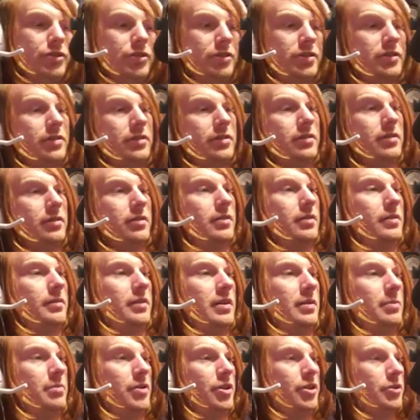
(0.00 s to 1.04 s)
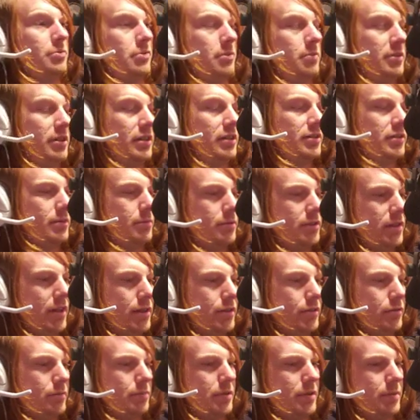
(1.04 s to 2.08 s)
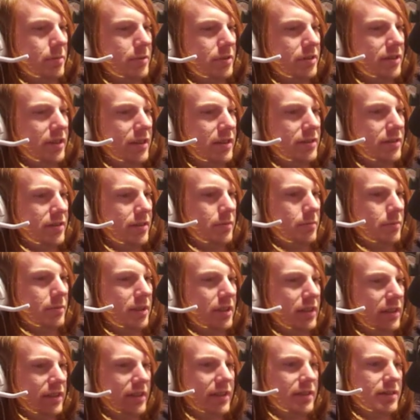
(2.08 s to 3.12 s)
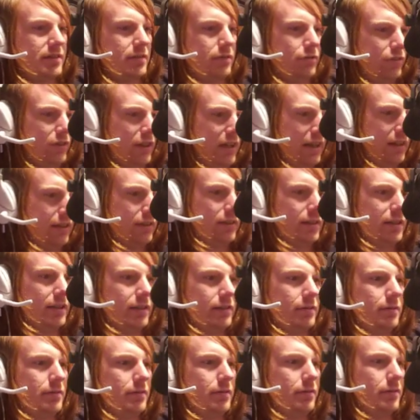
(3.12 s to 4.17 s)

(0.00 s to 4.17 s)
just it blows my mind sometimes when people say something like it's a fact, like